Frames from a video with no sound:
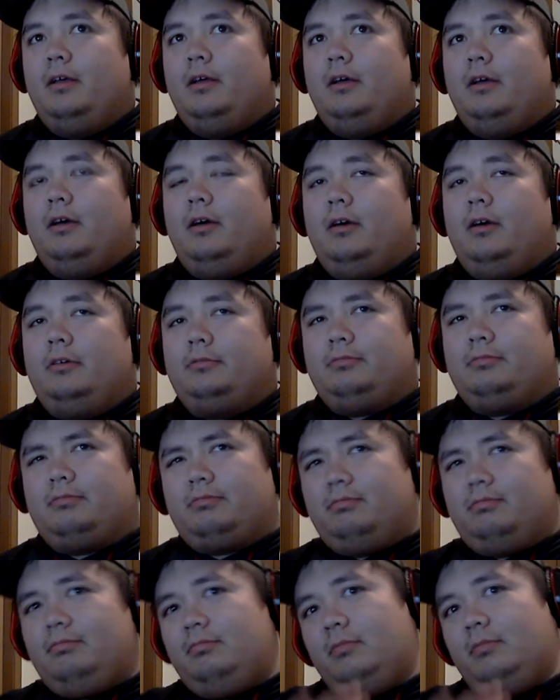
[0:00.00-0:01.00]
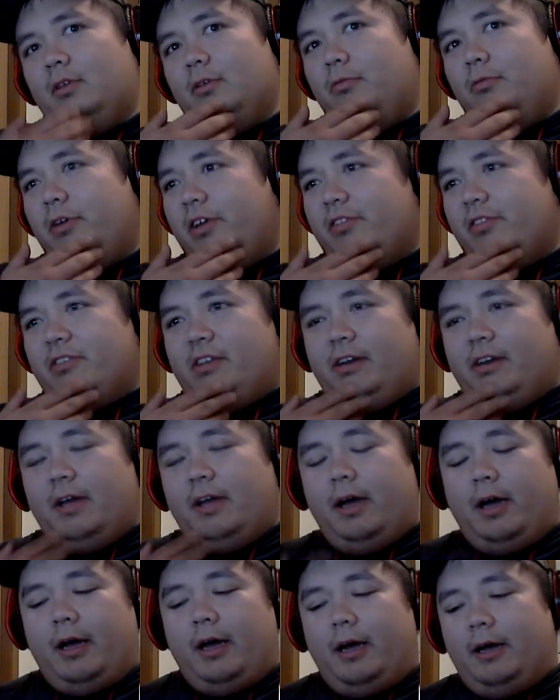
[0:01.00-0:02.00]
oh, what is it?
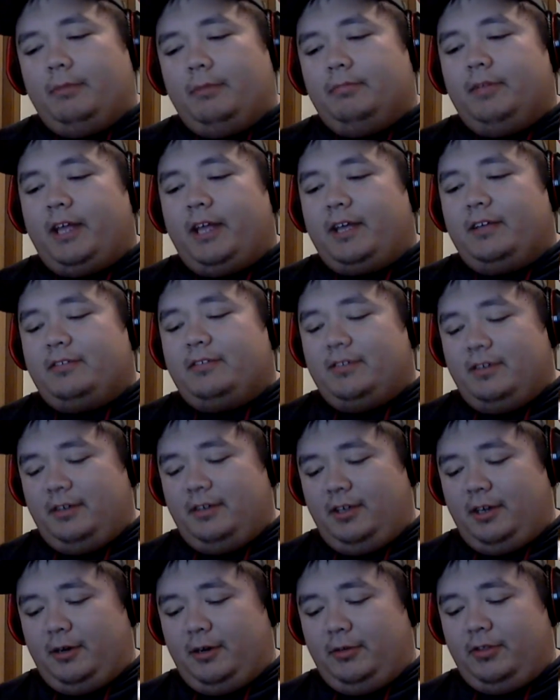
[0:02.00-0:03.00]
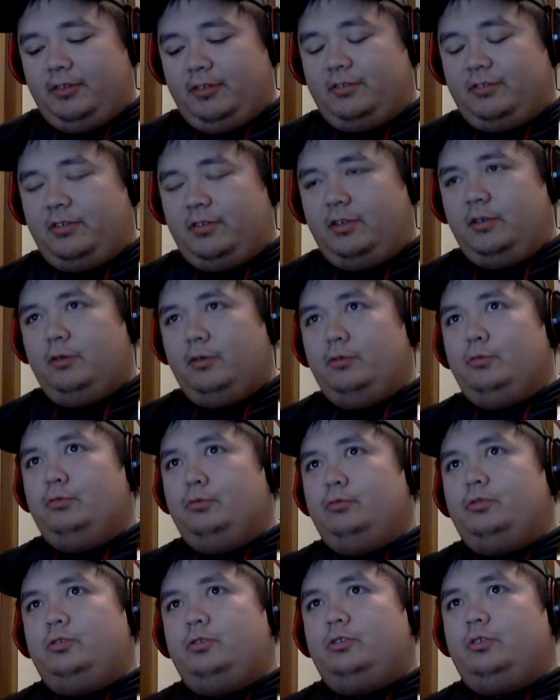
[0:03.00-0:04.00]
Like it's a this
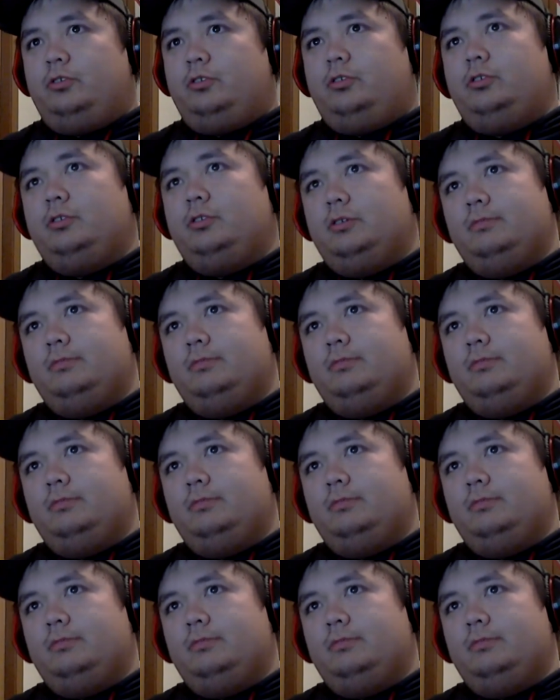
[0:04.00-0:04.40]
huge.